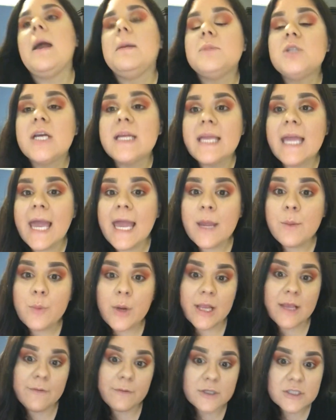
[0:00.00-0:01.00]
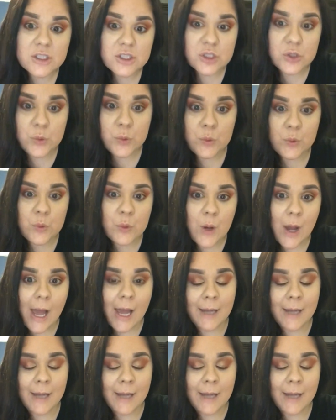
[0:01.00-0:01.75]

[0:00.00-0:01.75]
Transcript: I'm trying to get him ready for school.